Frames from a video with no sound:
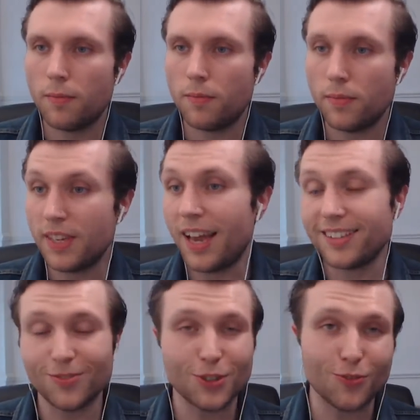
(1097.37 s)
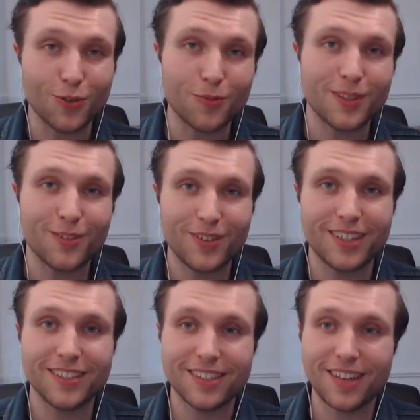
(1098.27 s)
Yes, I'm still running with the
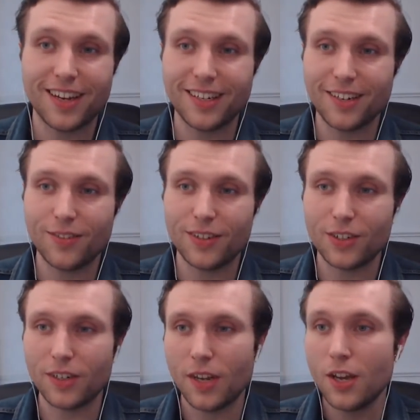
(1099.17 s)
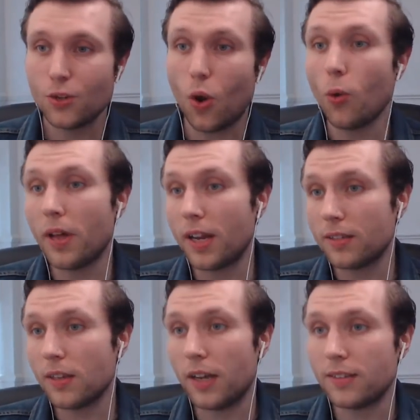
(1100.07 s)
Vegan Society definition. So I hope
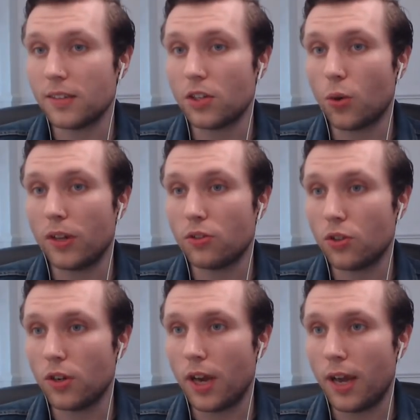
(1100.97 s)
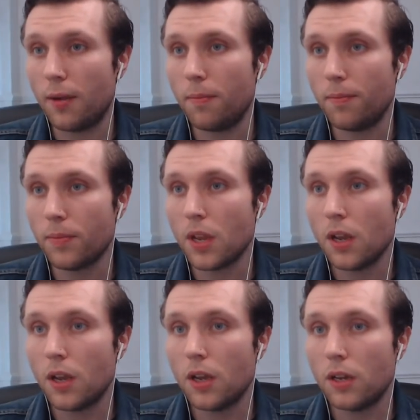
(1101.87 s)
that answers your question,
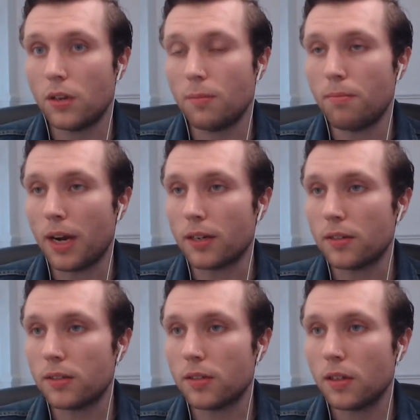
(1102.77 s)
Magnus.